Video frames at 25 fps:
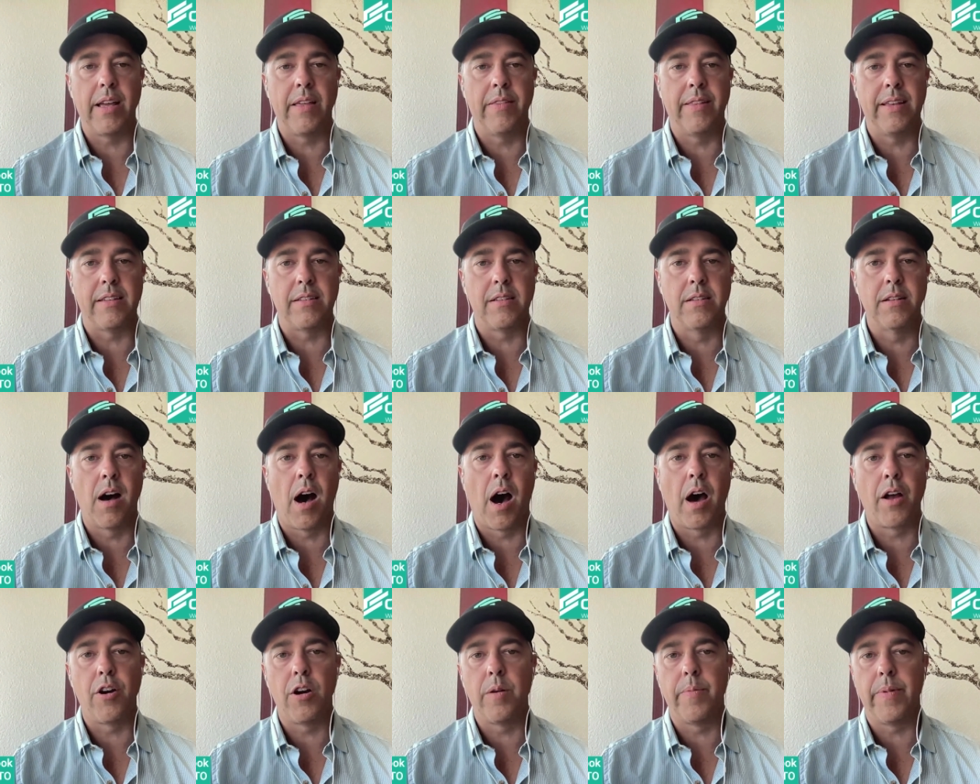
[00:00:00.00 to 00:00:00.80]
In these
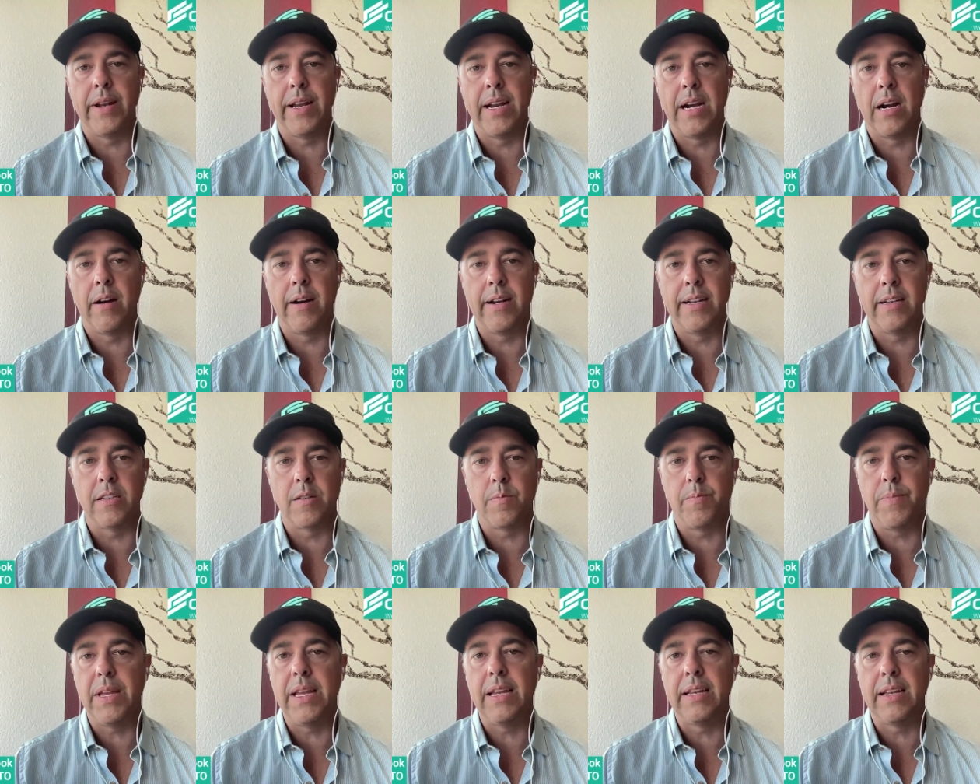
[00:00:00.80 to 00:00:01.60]
non-urban areas,
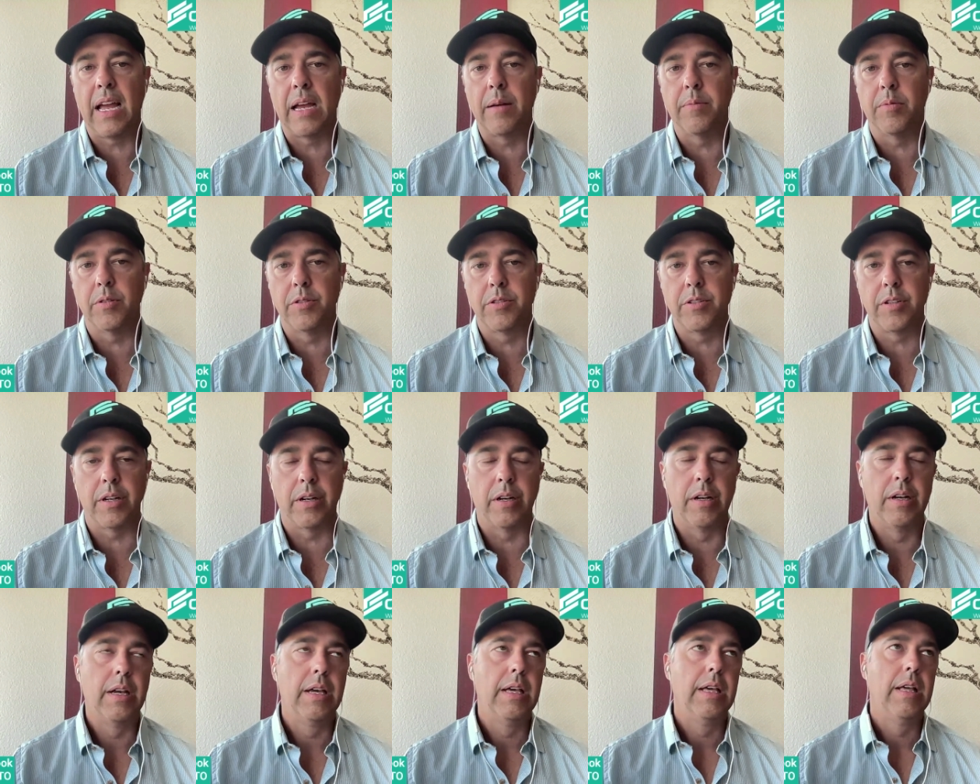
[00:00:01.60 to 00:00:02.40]
being able
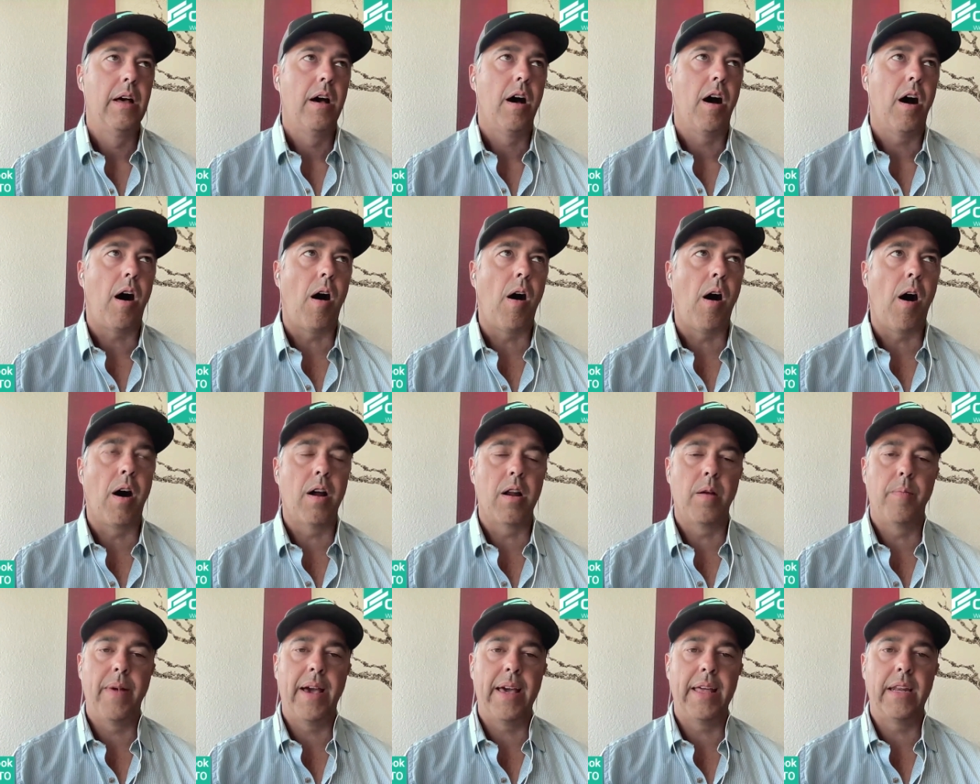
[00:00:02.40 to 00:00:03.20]
to
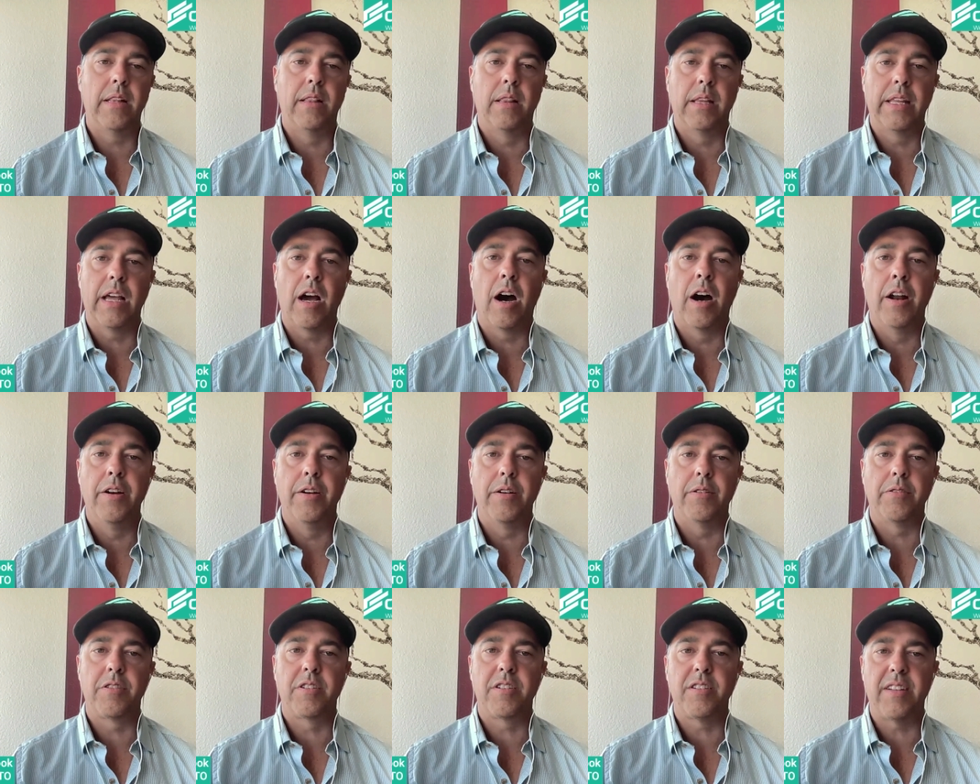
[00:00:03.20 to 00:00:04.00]
automatedly
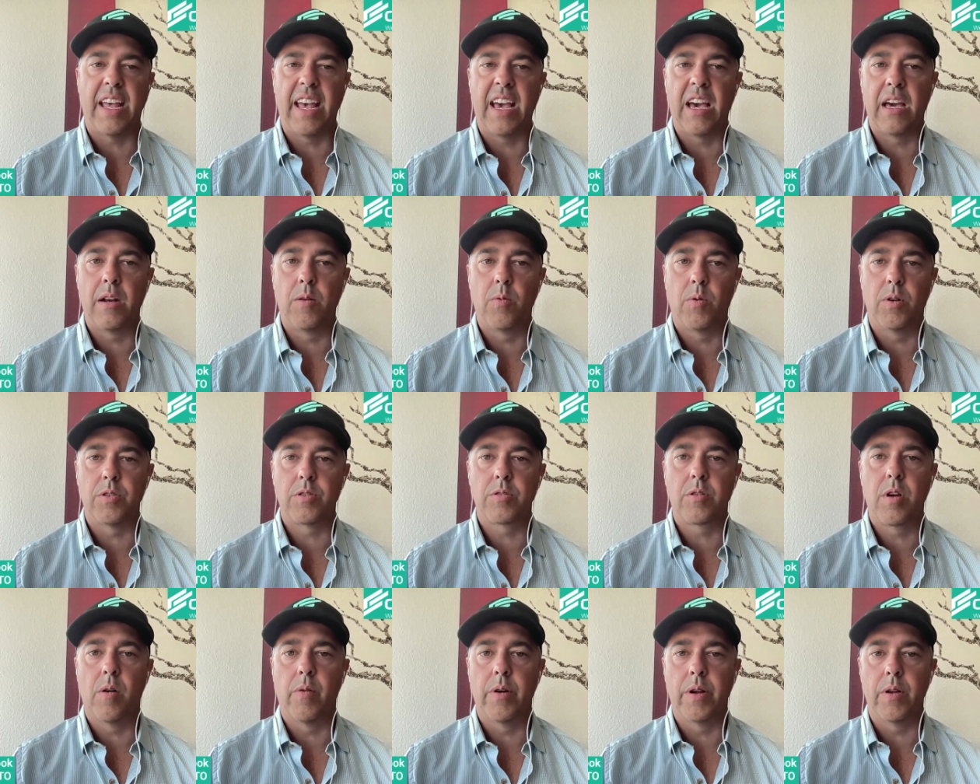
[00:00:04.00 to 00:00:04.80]
understand what's
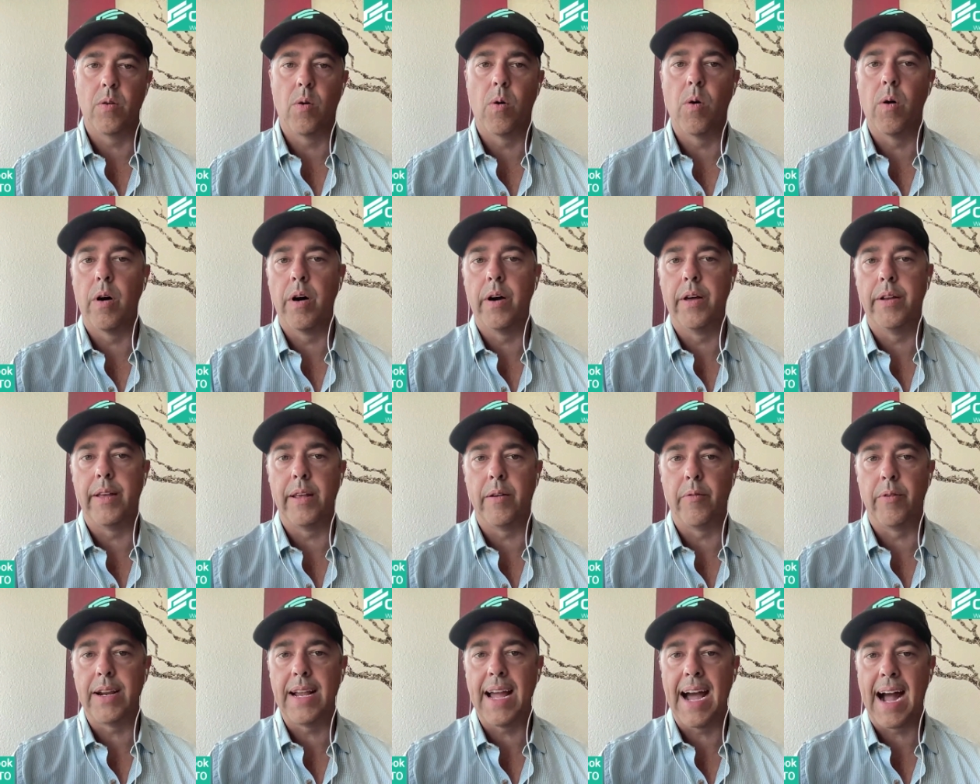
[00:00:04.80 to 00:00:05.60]
going on
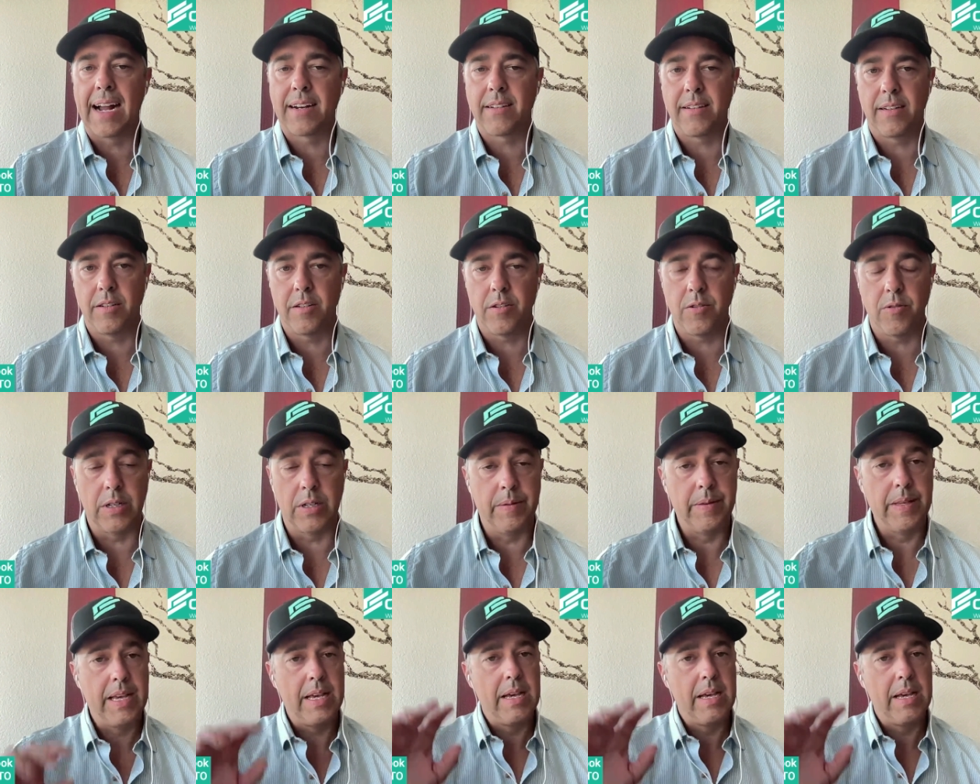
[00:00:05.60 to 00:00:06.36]
and reacting to it.